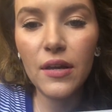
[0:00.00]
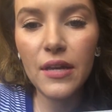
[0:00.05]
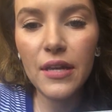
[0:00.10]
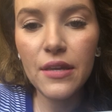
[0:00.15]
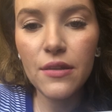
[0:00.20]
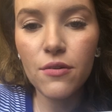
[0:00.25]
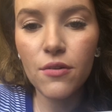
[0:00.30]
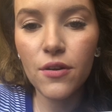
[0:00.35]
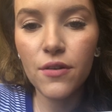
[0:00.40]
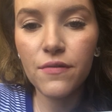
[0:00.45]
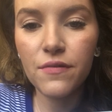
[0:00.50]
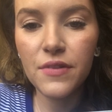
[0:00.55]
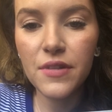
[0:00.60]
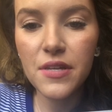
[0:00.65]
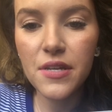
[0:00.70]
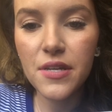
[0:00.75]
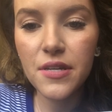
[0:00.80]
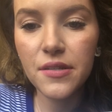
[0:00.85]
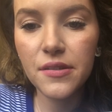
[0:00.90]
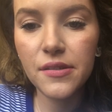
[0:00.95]
either of
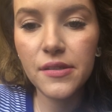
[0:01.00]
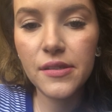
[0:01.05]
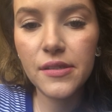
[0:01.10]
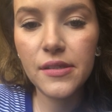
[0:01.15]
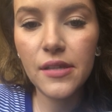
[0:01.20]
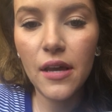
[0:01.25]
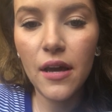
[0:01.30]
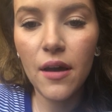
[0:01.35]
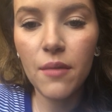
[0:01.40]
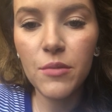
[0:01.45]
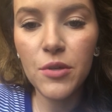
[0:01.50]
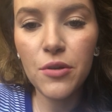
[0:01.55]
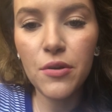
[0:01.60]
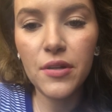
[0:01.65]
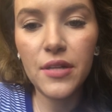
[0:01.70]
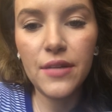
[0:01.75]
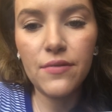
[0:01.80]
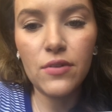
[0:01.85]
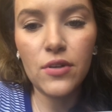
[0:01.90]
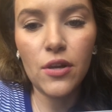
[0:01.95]
these, you
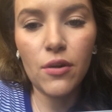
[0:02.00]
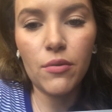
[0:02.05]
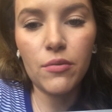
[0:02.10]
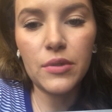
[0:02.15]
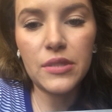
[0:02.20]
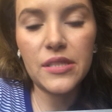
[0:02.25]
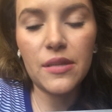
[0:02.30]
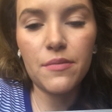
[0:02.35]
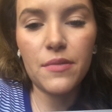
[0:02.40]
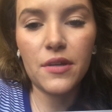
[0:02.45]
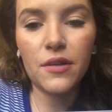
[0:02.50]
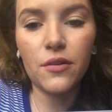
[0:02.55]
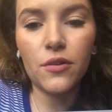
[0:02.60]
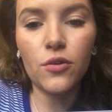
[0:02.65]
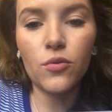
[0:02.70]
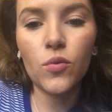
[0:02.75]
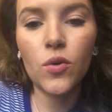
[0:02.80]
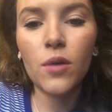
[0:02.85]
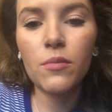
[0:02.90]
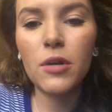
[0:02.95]
could even go with something a
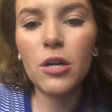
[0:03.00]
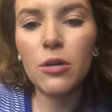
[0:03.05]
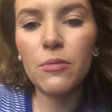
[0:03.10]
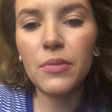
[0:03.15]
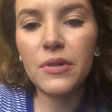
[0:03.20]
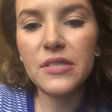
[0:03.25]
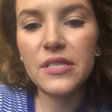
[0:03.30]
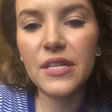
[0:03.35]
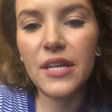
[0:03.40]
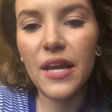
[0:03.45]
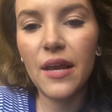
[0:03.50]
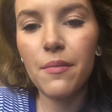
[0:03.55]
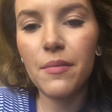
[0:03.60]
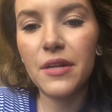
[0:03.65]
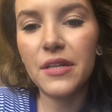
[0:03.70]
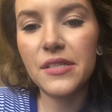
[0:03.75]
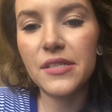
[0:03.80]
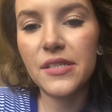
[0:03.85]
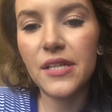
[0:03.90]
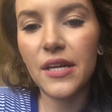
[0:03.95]
little warmer, but today I'm
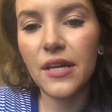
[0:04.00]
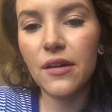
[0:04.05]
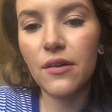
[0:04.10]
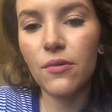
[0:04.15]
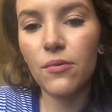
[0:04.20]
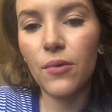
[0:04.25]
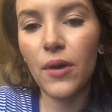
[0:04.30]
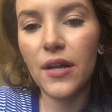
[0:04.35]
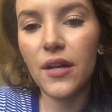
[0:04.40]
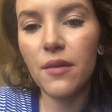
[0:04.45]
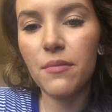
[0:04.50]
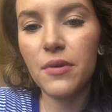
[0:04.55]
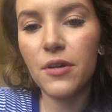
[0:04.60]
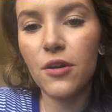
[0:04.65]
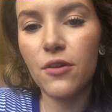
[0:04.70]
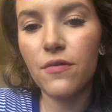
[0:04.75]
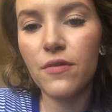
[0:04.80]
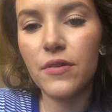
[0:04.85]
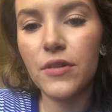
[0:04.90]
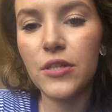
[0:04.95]
gonna stick right up
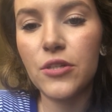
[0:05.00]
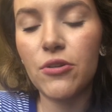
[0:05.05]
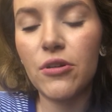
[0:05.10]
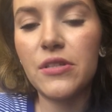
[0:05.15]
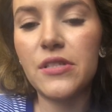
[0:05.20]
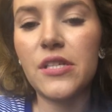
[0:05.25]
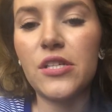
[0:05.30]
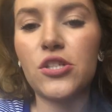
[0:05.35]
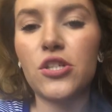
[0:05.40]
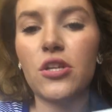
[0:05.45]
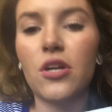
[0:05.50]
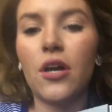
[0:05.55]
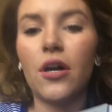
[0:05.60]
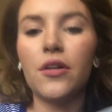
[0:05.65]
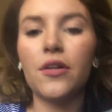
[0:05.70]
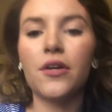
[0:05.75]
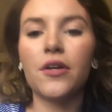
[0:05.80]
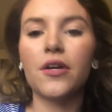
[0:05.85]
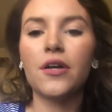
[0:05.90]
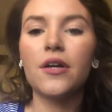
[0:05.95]
here for the transition
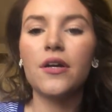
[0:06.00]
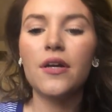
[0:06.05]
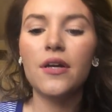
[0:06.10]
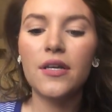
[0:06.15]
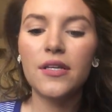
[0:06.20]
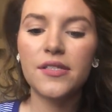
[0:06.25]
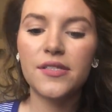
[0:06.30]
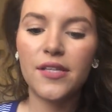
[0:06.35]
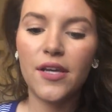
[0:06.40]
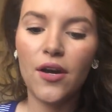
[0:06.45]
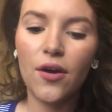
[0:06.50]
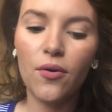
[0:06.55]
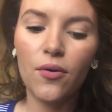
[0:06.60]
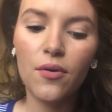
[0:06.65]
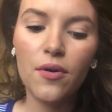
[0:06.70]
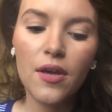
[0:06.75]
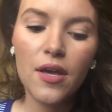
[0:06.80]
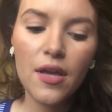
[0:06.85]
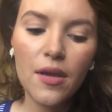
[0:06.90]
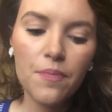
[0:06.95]
color. So
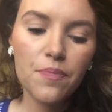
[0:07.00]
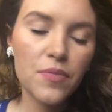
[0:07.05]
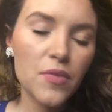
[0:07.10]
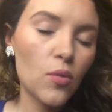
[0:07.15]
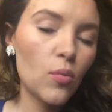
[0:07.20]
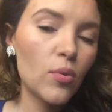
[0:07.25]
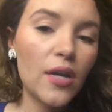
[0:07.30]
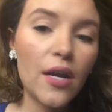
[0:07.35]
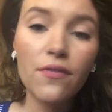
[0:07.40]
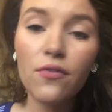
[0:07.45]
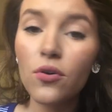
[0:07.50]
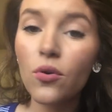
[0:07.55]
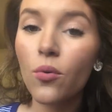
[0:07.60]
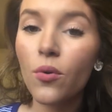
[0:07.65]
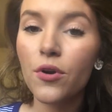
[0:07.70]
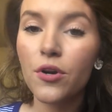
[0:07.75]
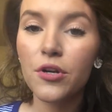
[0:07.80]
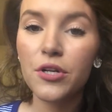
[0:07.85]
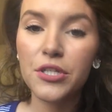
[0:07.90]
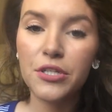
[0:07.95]
whatever
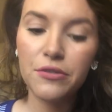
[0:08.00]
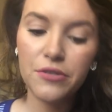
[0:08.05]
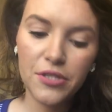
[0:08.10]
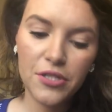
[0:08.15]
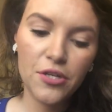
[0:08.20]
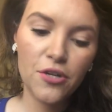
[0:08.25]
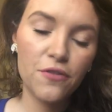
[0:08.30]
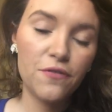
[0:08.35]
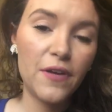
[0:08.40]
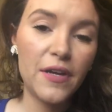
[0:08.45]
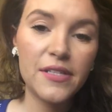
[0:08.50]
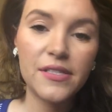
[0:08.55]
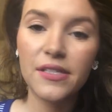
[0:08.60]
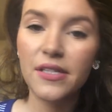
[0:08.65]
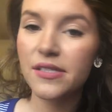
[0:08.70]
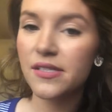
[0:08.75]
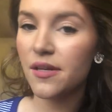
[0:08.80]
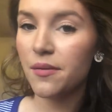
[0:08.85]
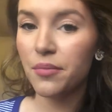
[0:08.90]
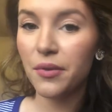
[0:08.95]
order you do your face in
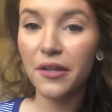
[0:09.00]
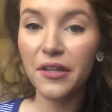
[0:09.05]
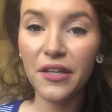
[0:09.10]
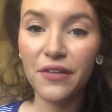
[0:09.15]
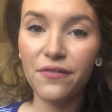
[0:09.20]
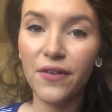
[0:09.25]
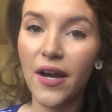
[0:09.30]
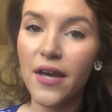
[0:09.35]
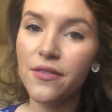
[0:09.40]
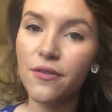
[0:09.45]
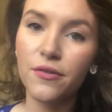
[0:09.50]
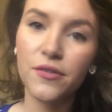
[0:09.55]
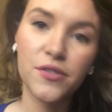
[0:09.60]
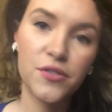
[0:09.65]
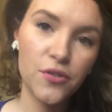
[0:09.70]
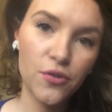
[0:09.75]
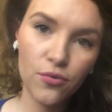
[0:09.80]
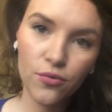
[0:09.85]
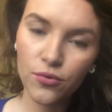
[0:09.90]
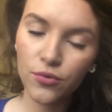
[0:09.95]
is completely fine. There's
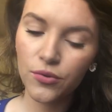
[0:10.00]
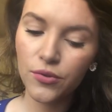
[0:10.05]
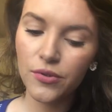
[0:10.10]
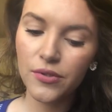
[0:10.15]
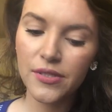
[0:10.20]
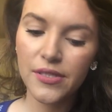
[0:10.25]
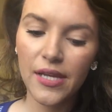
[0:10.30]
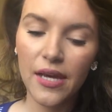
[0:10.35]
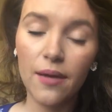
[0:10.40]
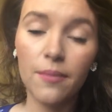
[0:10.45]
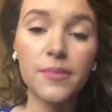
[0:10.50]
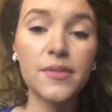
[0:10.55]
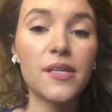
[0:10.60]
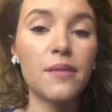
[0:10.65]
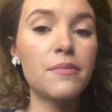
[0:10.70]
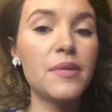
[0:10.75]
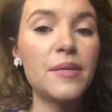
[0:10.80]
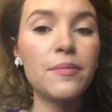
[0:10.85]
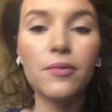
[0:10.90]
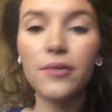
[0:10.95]
no rules.
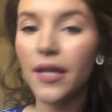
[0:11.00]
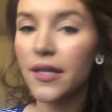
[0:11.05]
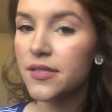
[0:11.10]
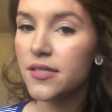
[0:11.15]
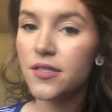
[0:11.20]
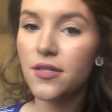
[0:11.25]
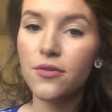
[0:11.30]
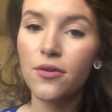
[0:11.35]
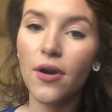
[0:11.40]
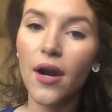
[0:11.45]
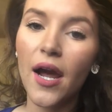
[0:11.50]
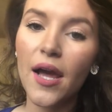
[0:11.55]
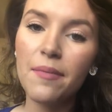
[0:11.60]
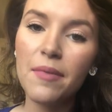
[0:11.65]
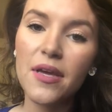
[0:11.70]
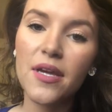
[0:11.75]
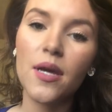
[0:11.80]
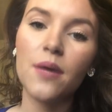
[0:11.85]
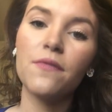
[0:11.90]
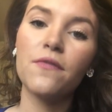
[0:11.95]
Some people like to do their eye
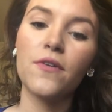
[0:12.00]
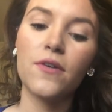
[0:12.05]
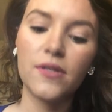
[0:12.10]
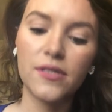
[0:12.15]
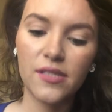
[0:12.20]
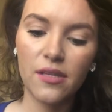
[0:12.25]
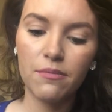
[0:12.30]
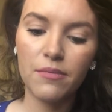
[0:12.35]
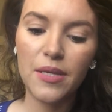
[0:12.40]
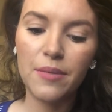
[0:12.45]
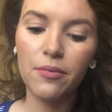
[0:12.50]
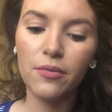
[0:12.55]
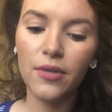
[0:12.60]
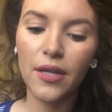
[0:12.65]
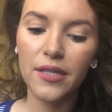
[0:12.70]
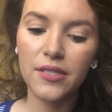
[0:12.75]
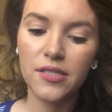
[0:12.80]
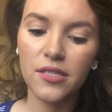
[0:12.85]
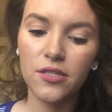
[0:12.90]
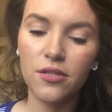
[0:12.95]
makeup first. Some people
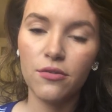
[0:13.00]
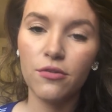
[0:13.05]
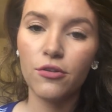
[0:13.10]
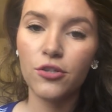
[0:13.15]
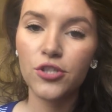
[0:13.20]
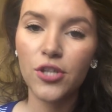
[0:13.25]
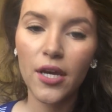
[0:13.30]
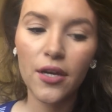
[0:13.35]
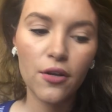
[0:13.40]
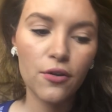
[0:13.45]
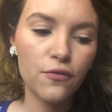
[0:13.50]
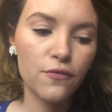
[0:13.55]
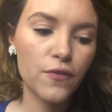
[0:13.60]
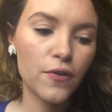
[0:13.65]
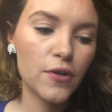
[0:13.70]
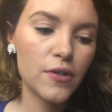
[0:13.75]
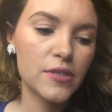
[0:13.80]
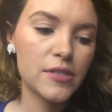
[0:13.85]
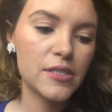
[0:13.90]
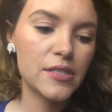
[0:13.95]
like to do their shadow
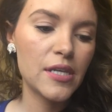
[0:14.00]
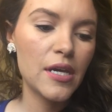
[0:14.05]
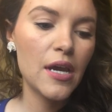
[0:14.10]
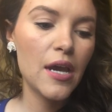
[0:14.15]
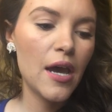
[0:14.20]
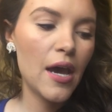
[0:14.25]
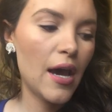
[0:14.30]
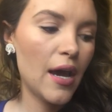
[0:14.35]
first.